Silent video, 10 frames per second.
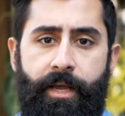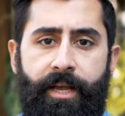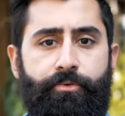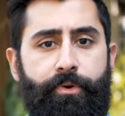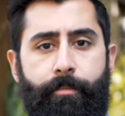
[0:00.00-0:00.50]

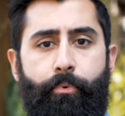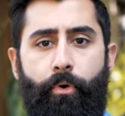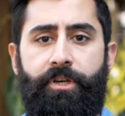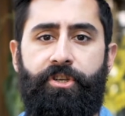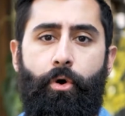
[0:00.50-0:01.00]
It's really
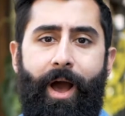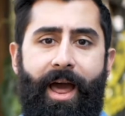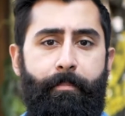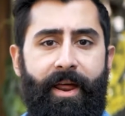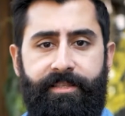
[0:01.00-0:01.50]
important to go
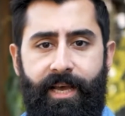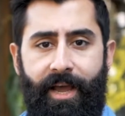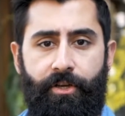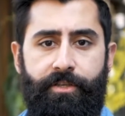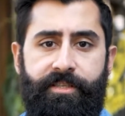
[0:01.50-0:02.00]
add meta
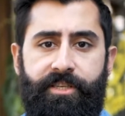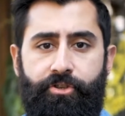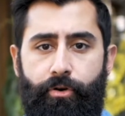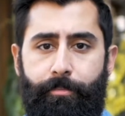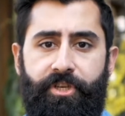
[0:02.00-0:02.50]
titles,
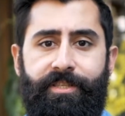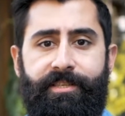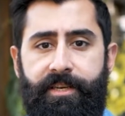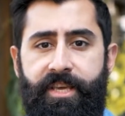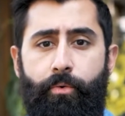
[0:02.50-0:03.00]
descriptions,
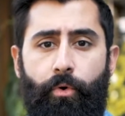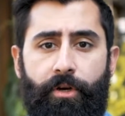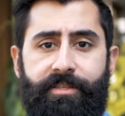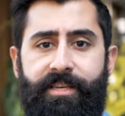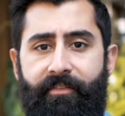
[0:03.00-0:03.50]
and
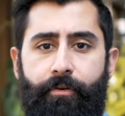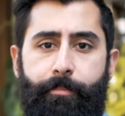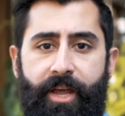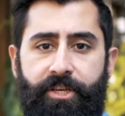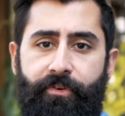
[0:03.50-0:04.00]
keywords to every
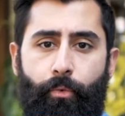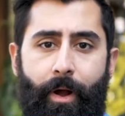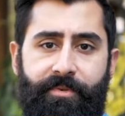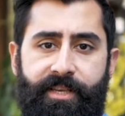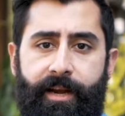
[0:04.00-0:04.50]
page of your
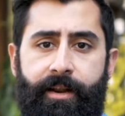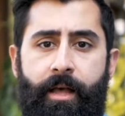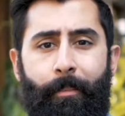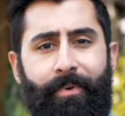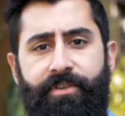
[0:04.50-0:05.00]
website,
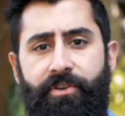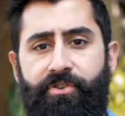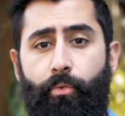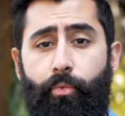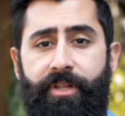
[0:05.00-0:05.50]
but it's
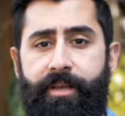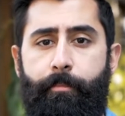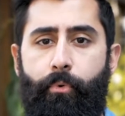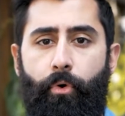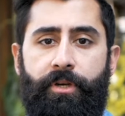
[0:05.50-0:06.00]
also really
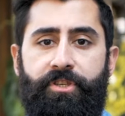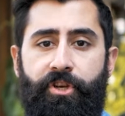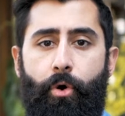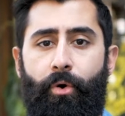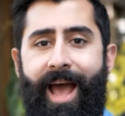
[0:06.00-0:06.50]
important
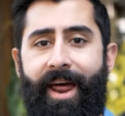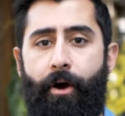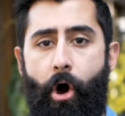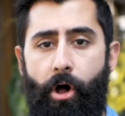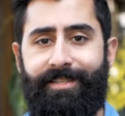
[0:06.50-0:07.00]
to go and add
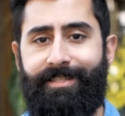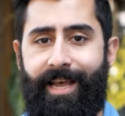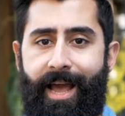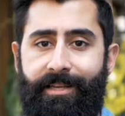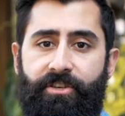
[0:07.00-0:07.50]
alt
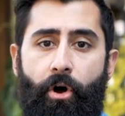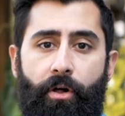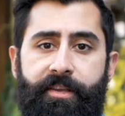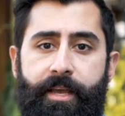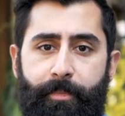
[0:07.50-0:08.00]
tags to
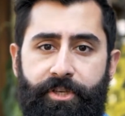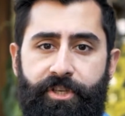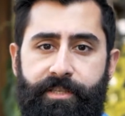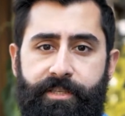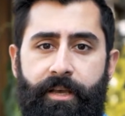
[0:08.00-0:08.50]
all the
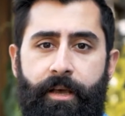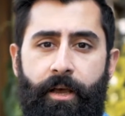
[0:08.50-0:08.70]
images.